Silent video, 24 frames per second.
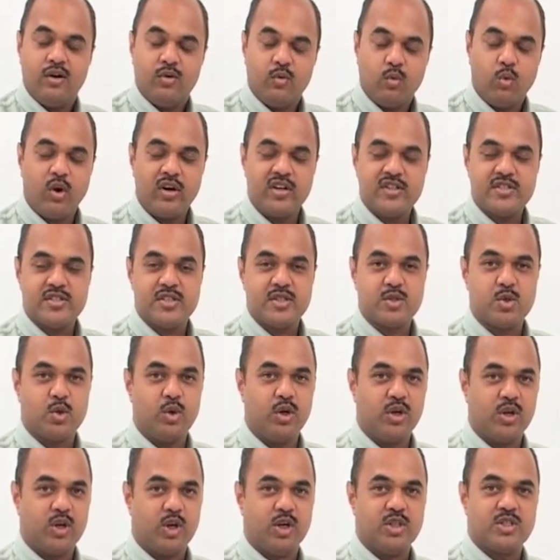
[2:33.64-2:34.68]
What is this
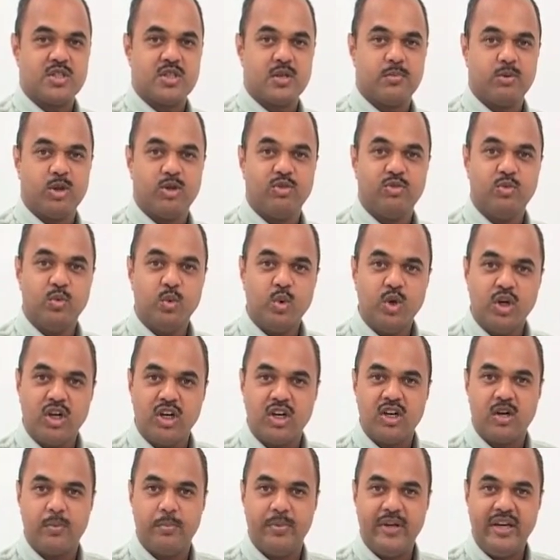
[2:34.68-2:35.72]
whole concept of
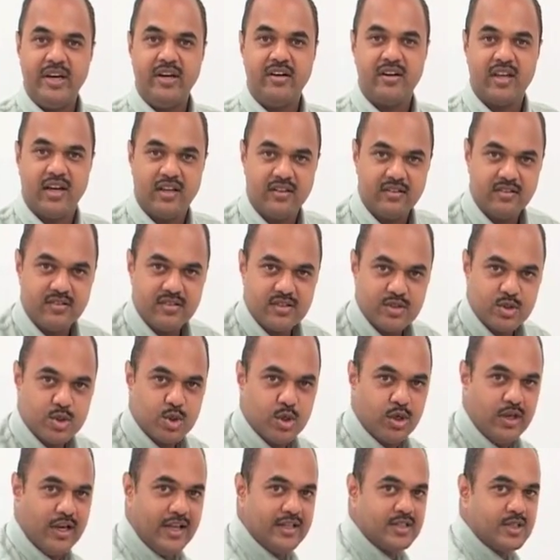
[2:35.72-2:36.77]
work being done?
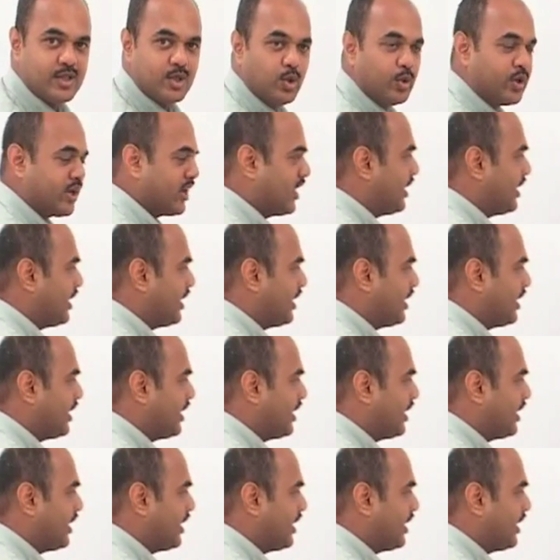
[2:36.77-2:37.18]
So let's look